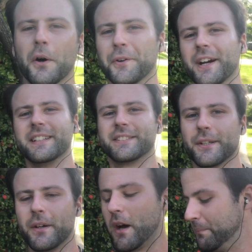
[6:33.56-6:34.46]
Alright,
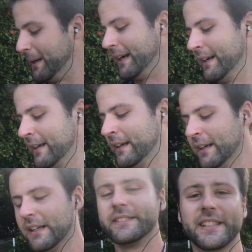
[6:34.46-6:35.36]
so I'm
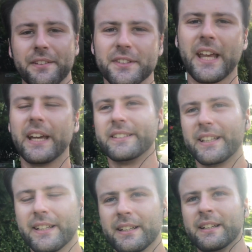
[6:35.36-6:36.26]
7
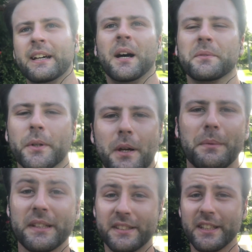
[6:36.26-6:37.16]
Ks in. I'm
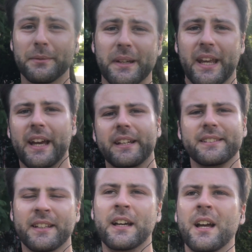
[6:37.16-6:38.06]
doing about 6-minute
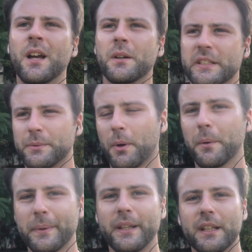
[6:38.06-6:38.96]
Ks, which is
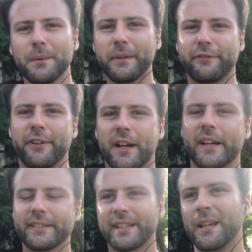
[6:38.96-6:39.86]
probably a little bit
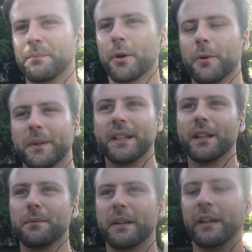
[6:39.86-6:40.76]
fast and probably a
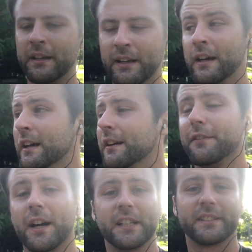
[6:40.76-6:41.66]
little bit
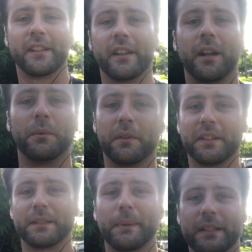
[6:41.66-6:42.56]
faster than I would
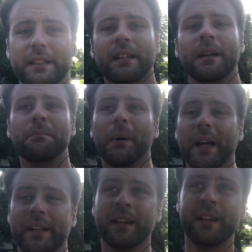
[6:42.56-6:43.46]
have expected,
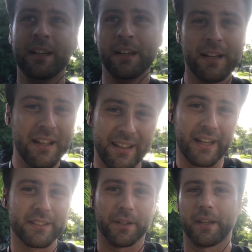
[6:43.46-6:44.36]
but
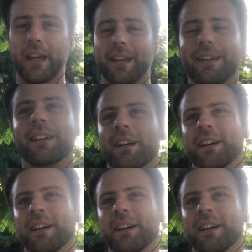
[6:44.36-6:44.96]
that is okay.